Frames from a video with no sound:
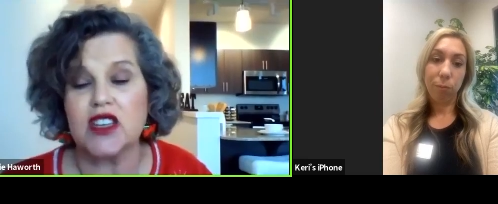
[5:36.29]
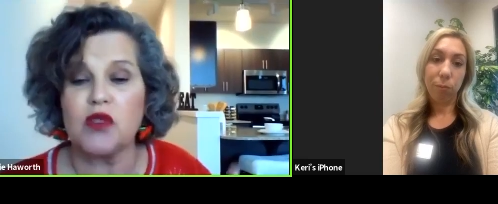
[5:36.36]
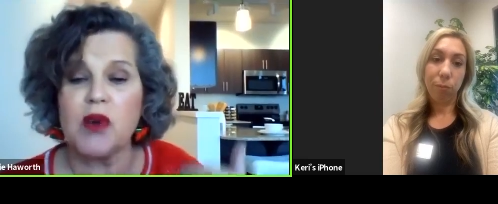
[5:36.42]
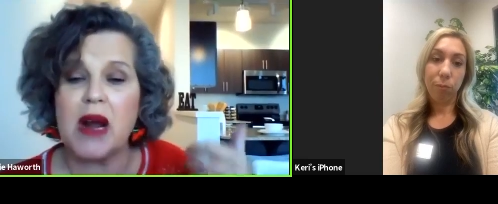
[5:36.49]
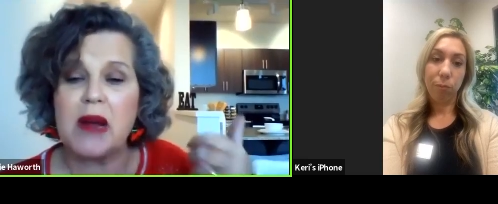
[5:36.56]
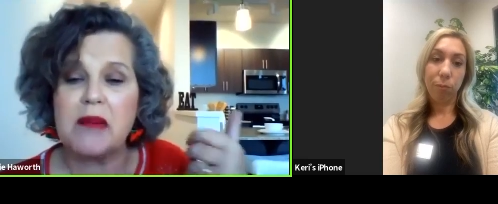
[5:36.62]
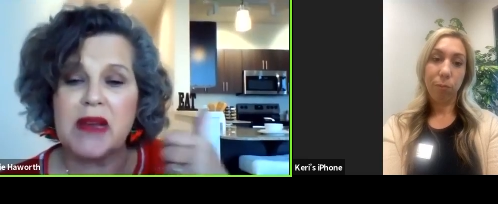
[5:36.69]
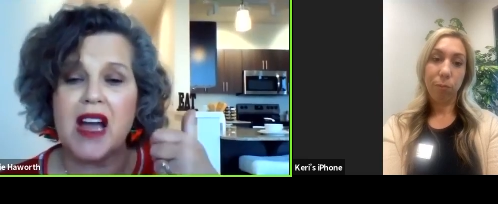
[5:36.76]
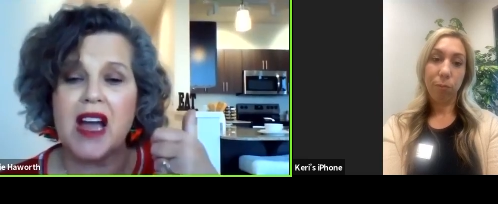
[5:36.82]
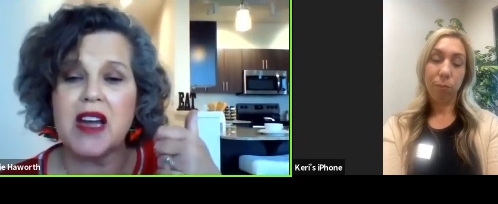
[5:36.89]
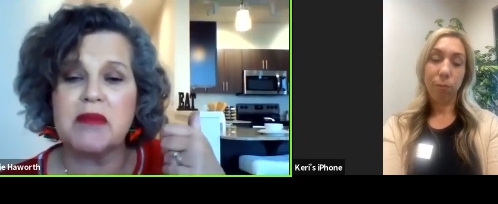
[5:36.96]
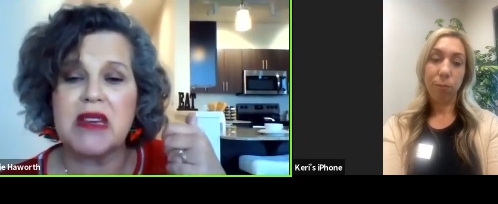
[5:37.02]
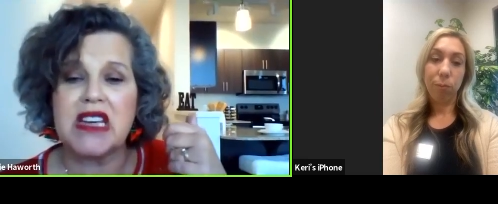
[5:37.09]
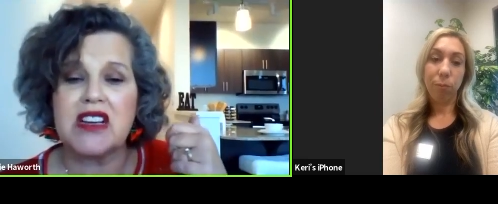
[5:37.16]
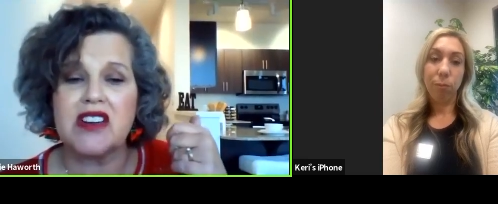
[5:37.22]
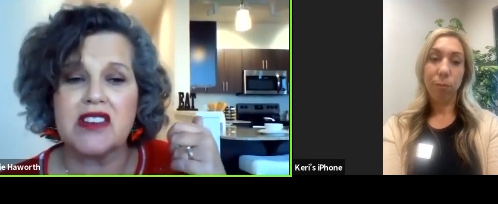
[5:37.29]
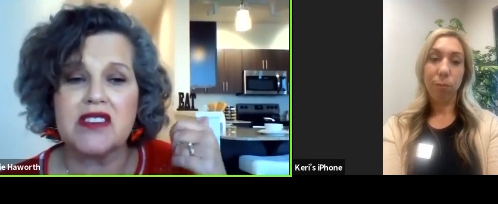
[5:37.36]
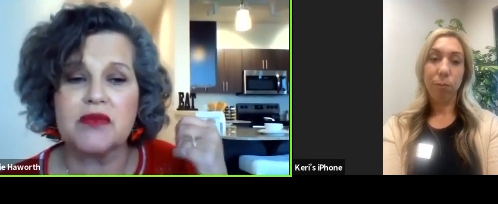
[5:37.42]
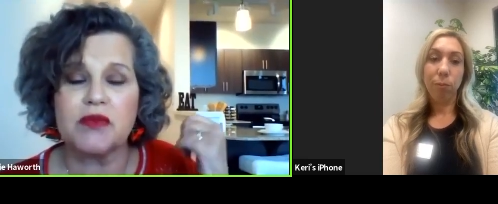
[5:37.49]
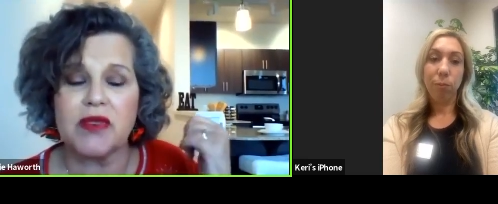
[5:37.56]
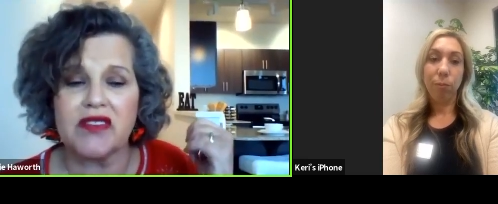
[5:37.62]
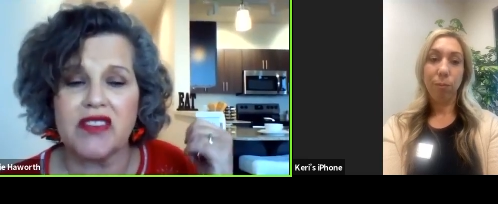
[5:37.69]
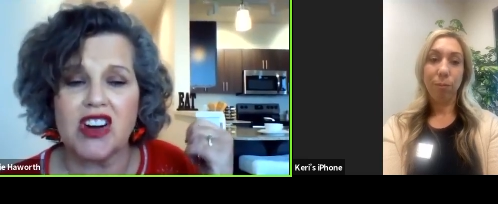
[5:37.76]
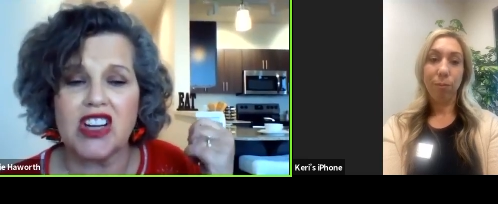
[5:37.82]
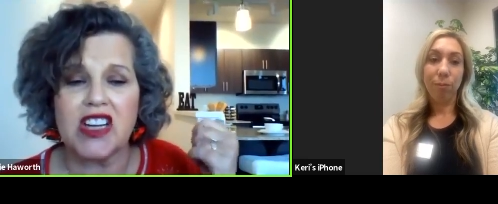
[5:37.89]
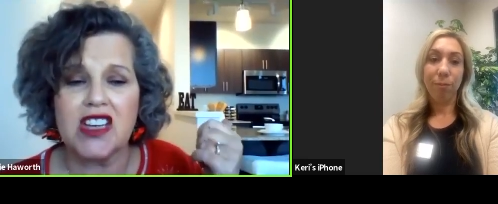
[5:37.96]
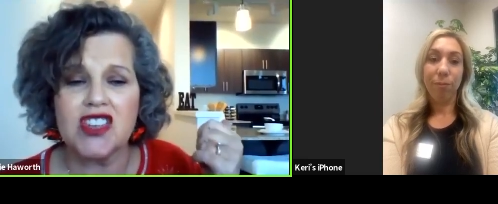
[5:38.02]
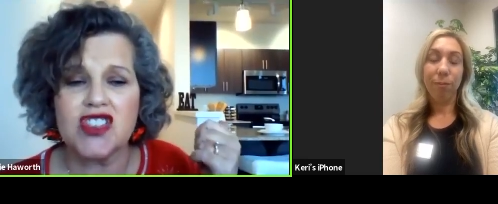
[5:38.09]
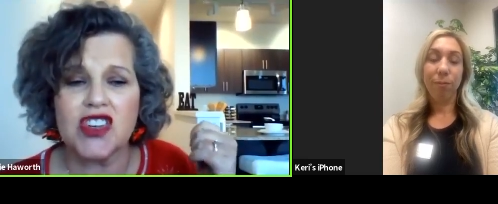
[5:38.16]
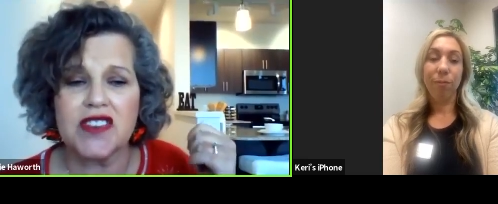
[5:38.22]
Speaker 1: So right behind me here is one of our
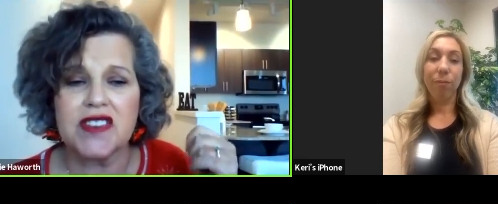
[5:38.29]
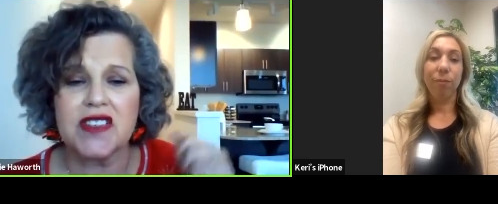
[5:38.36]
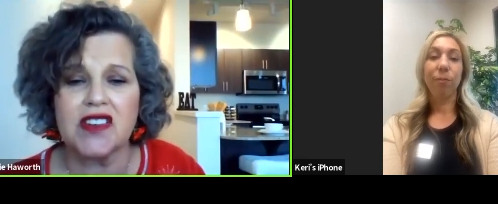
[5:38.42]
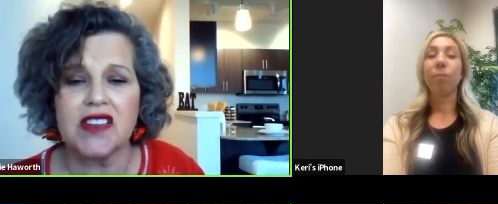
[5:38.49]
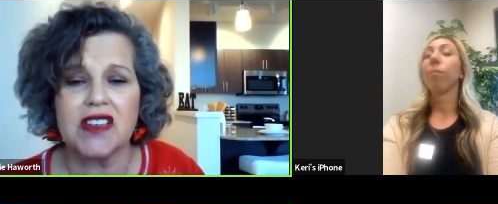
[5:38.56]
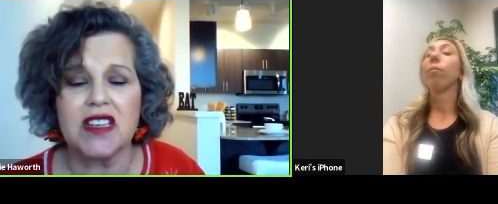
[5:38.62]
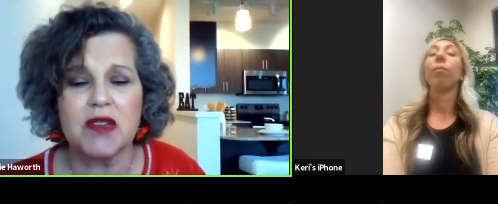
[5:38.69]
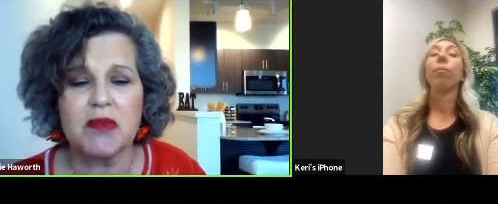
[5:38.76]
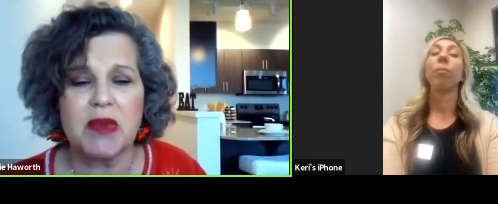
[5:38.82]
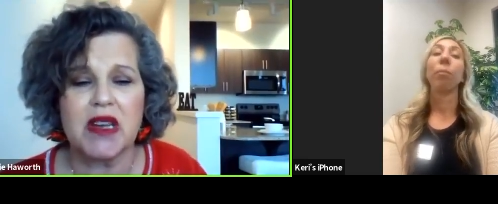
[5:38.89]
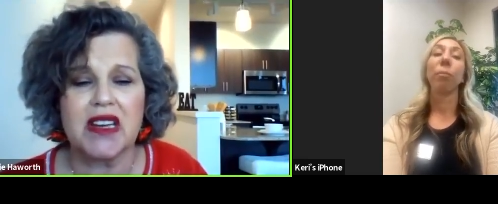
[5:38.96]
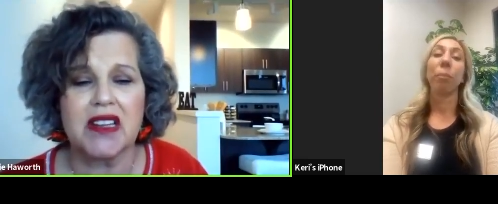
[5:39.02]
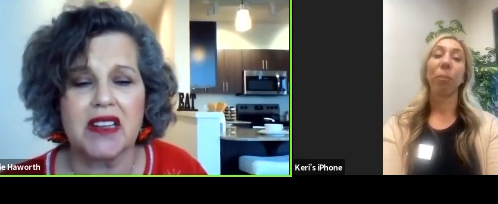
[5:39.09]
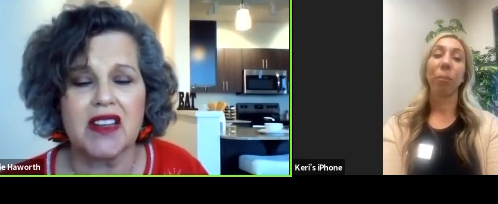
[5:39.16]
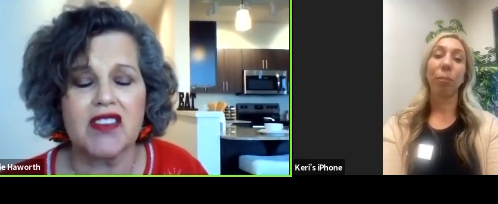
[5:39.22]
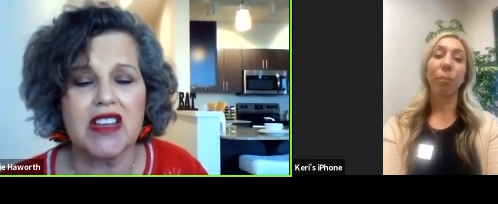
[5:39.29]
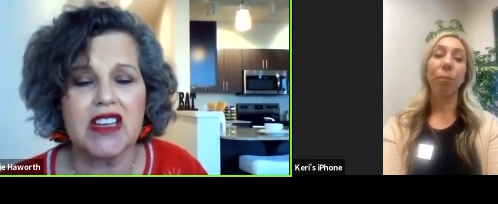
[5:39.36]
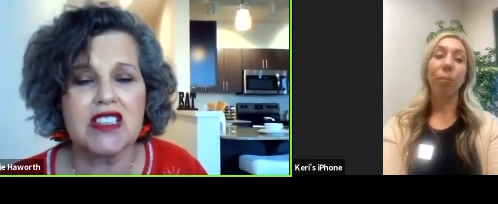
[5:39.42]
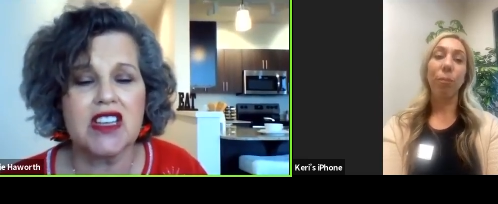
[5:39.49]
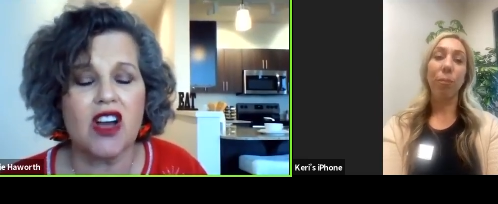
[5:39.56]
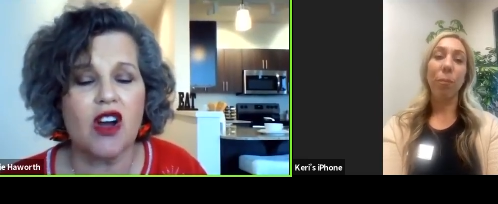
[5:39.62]
kitchens here in independent living.